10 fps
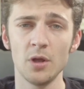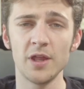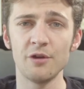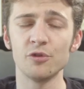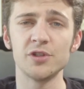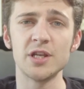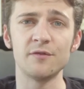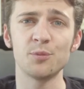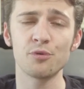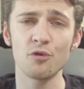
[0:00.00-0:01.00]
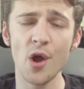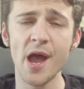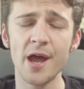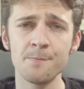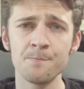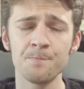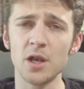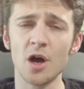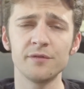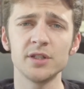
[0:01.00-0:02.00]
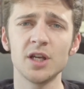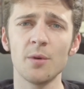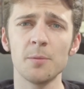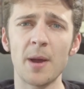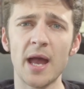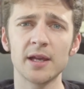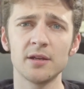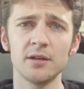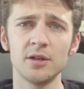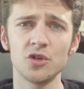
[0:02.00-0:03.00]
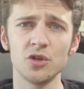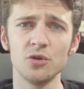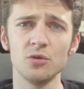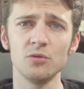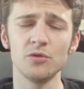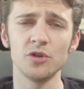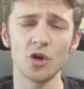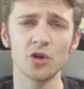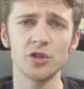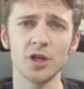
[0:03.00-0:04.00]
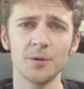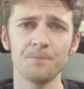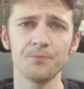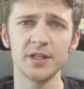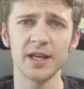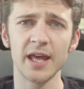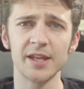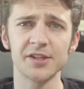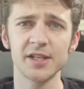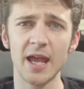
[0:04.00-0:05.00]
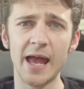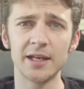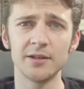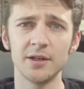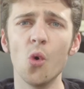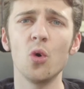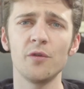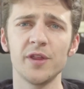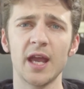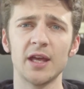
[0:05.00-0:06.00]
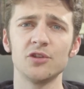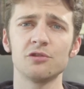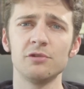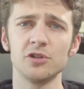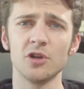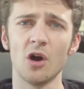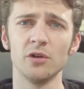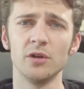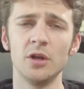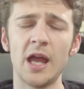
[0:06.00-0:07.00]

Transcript: They've received prayer, and after going back to the doctor to get a scan, all of the cancer is gone.